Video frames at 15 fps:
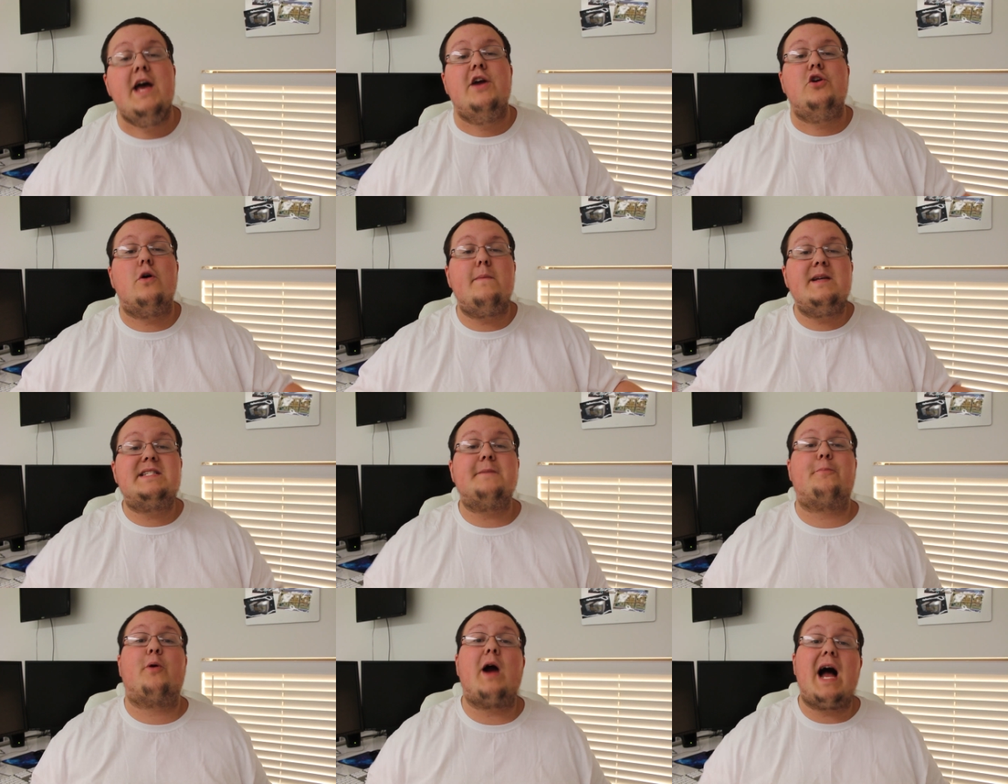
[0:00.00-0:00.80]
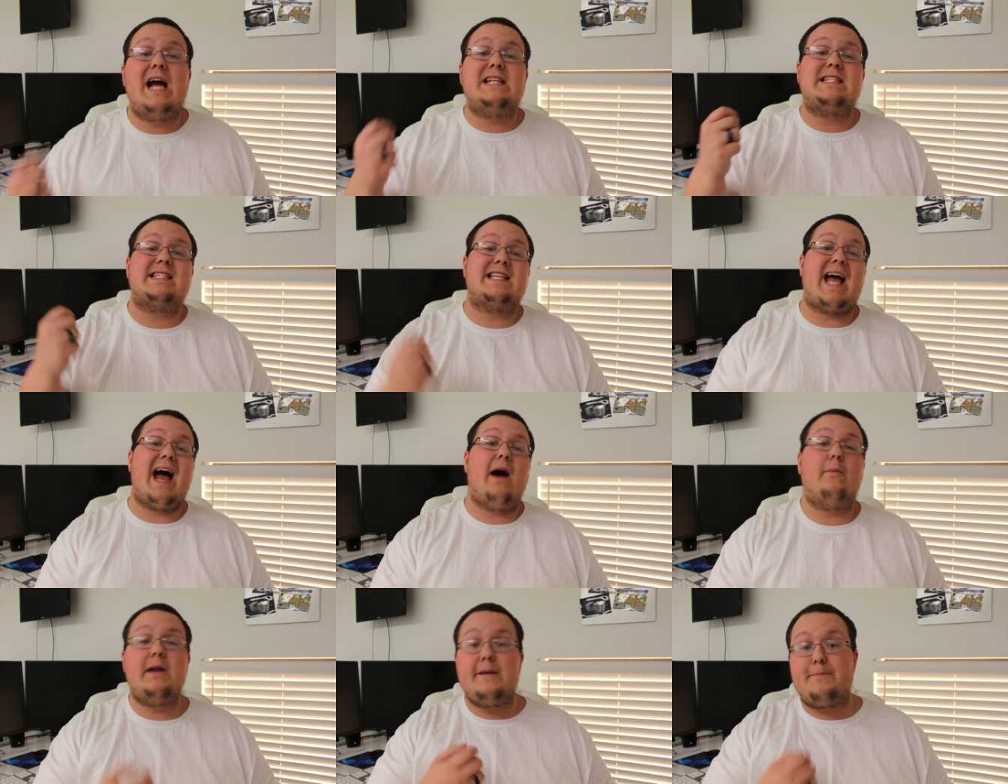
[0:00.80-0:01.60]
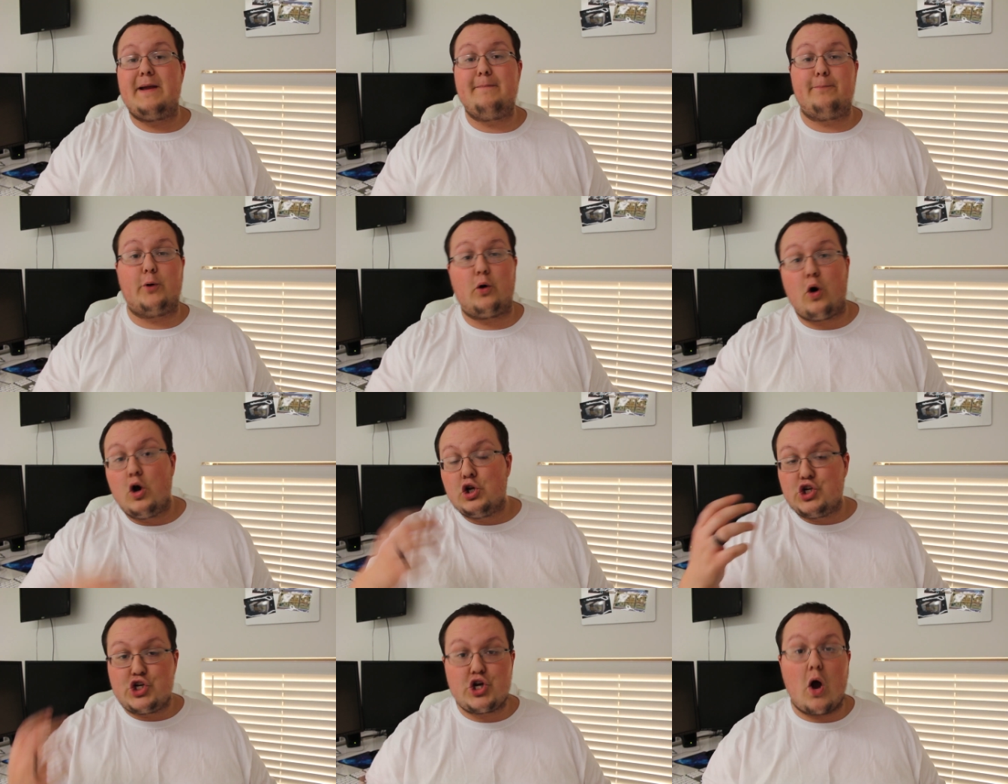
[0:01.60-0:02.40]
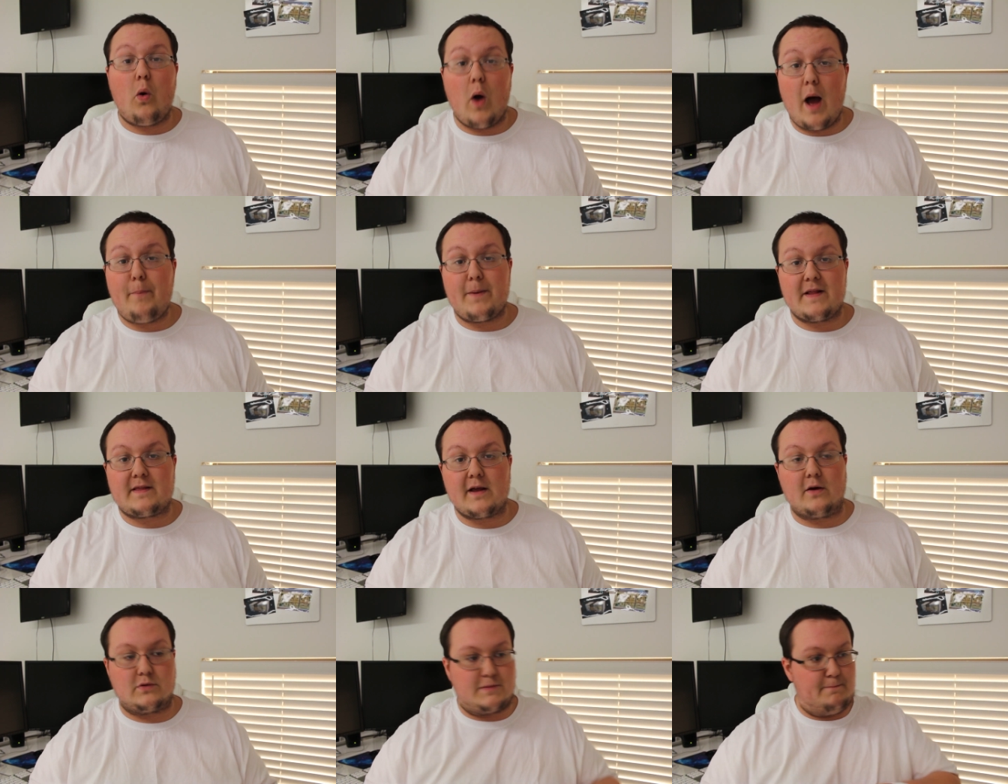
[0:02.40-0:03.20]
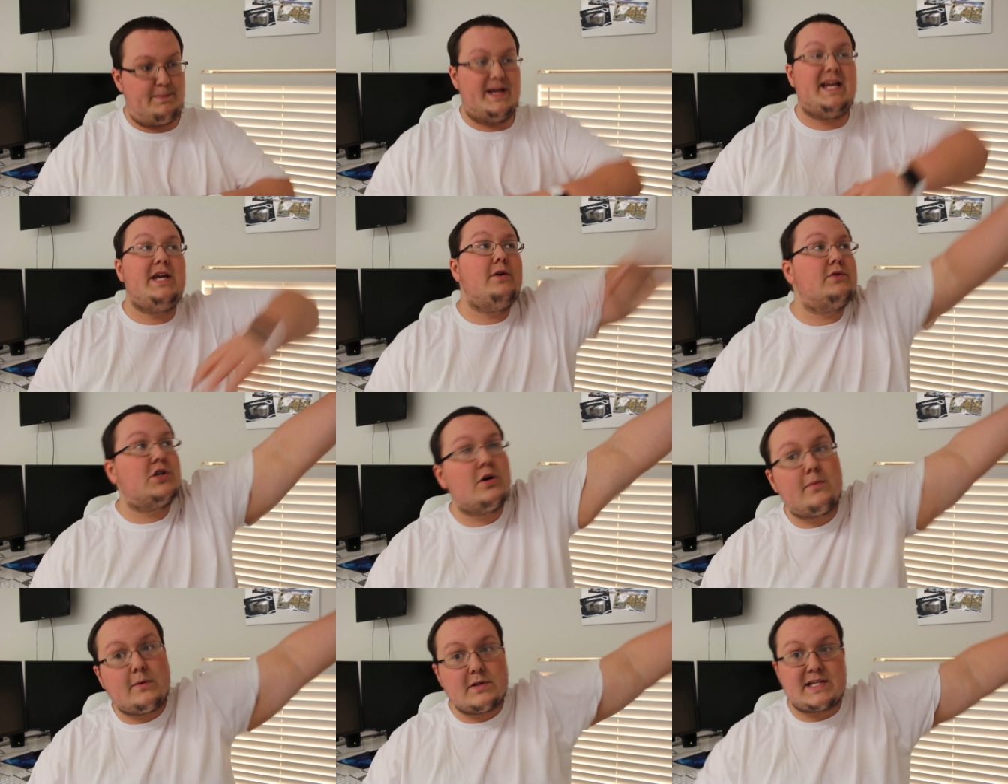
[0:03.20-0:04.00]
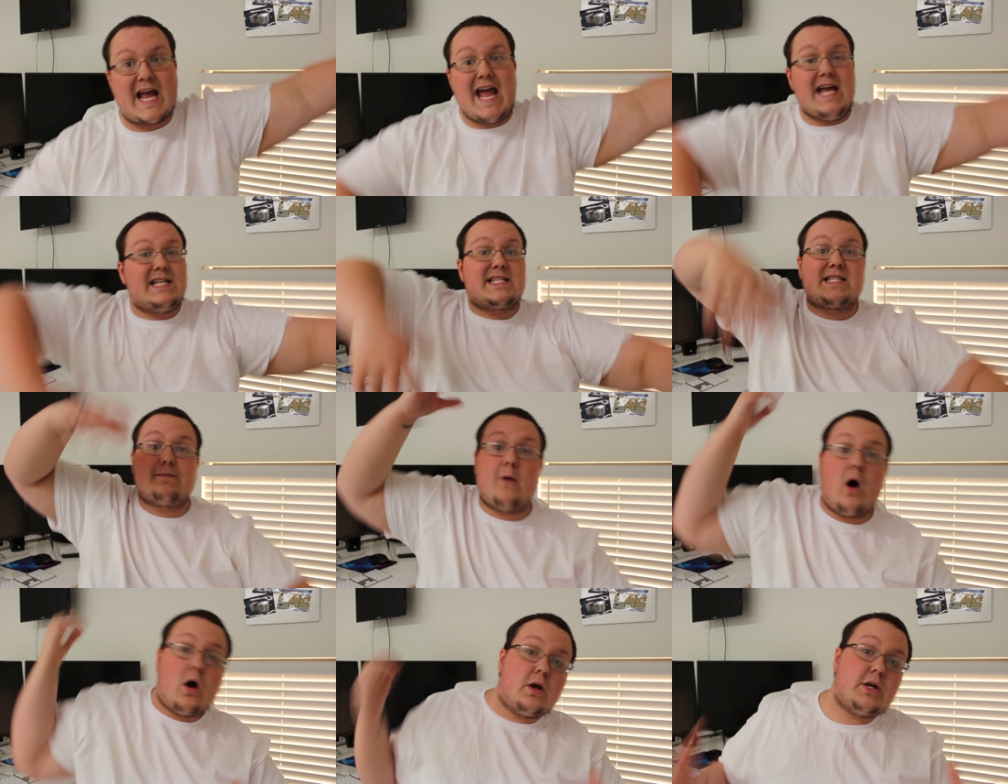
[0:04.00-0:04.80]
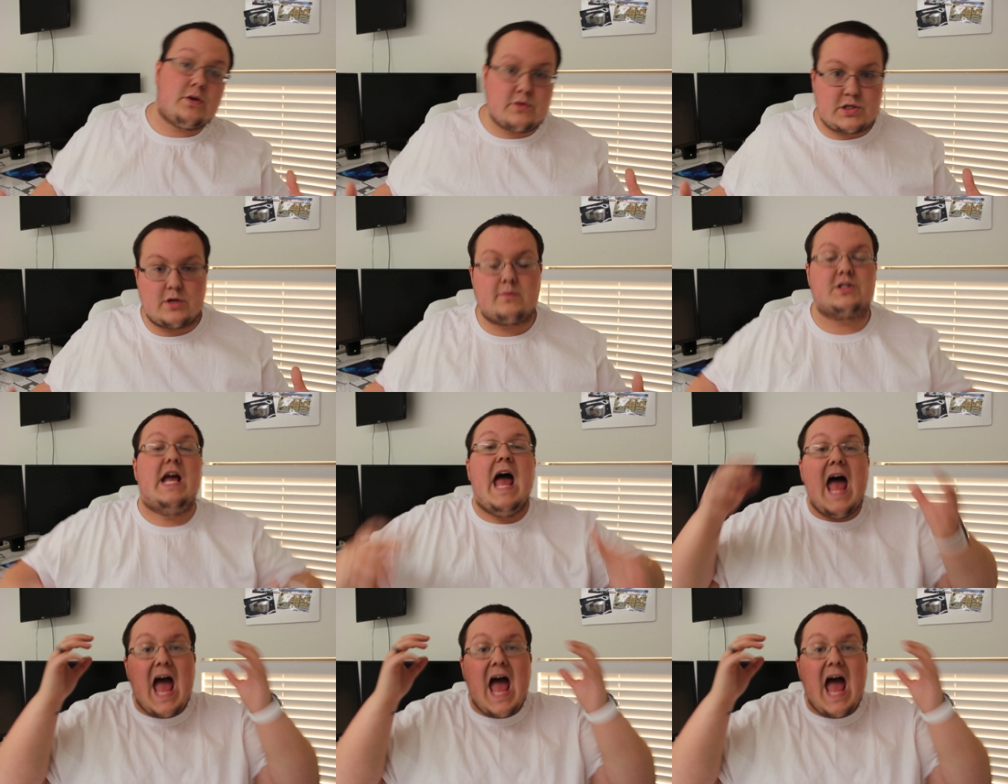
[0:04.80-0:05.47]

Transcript: You'll be surprised as to how many people show up at those. Big YouTubers and small YouTubers.